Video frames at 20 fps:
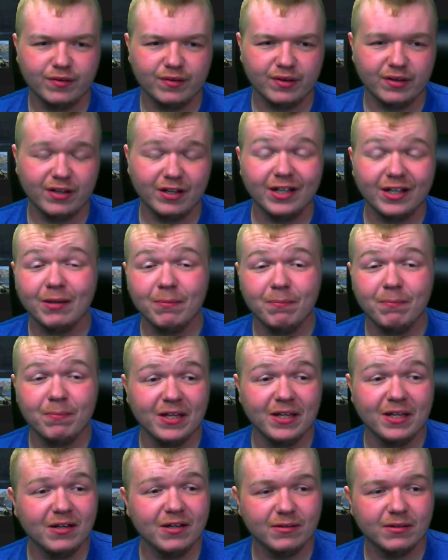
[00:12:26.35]
It could be
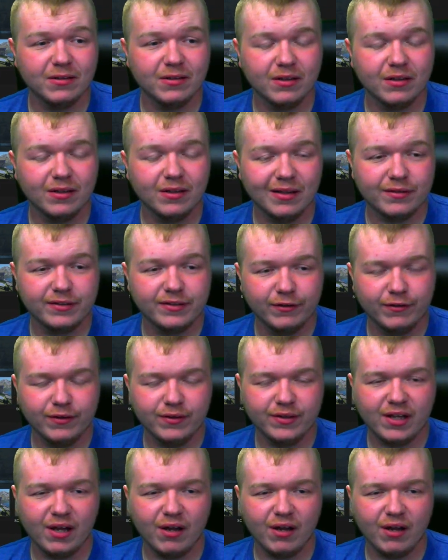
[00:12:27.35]
a, a series
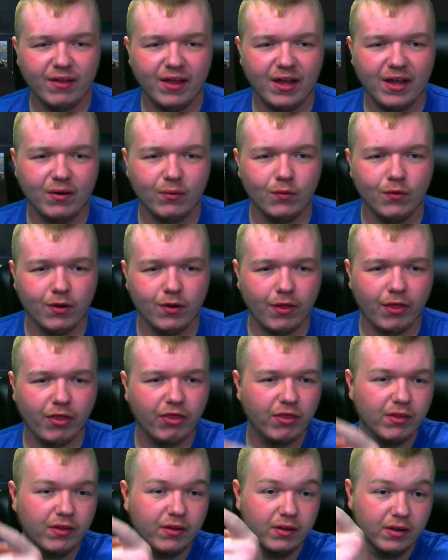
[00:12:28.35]
out of that with
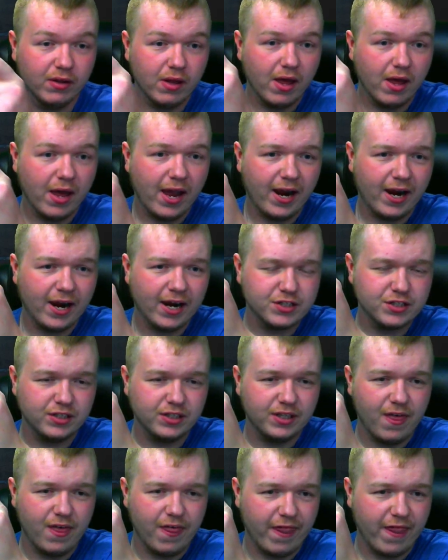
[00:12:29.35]
actually
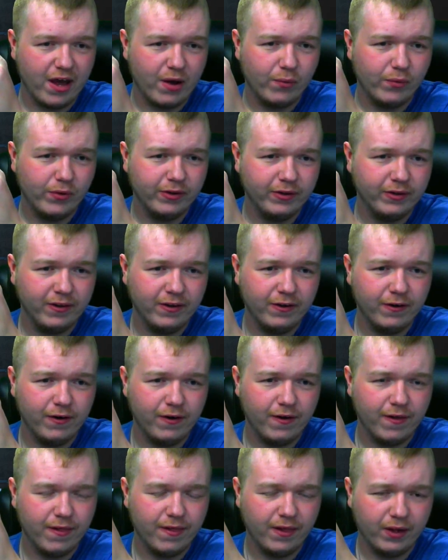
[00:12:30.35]
that one there,
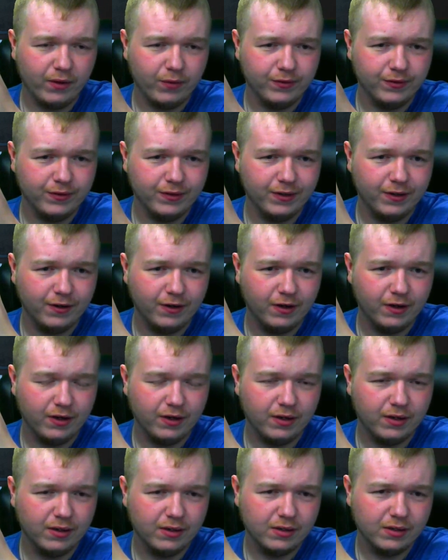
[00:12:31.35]
that one there.
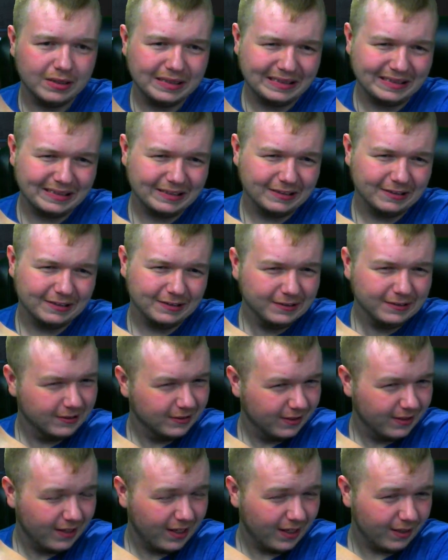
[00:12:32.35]

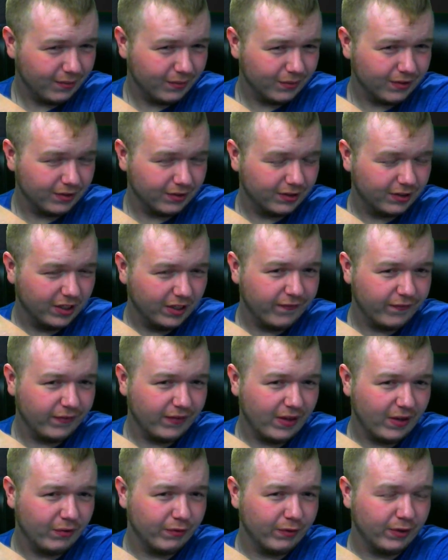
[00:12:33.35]
That one's a tough. That
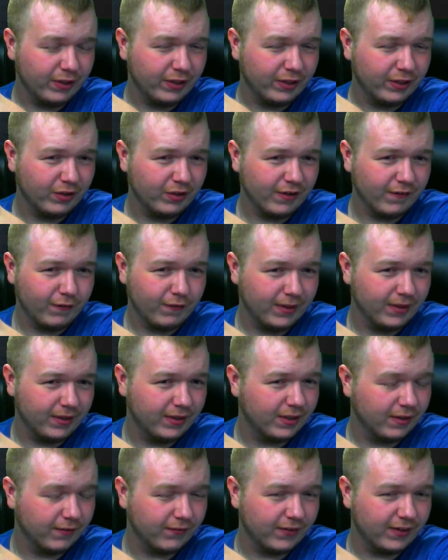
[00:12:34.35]
one right there would definitely be a
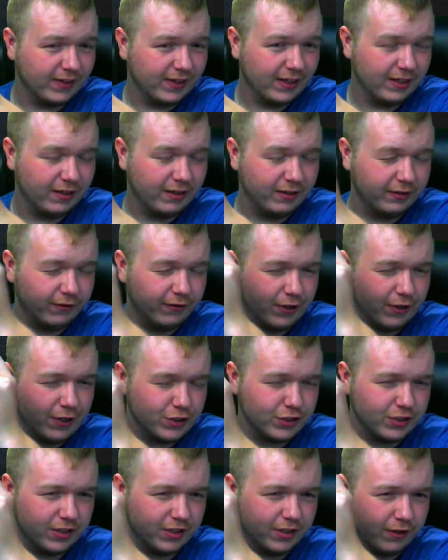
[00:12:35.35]
toughie to get in your
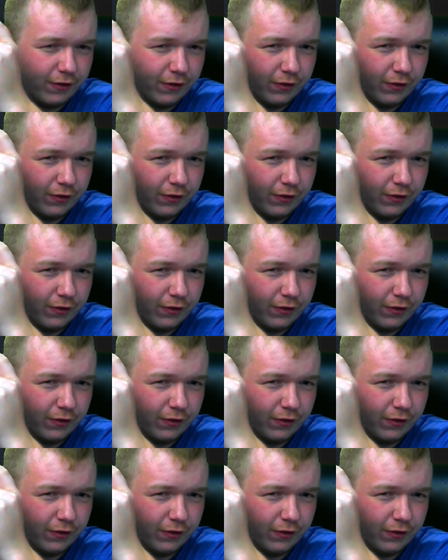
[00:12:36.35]
engineer.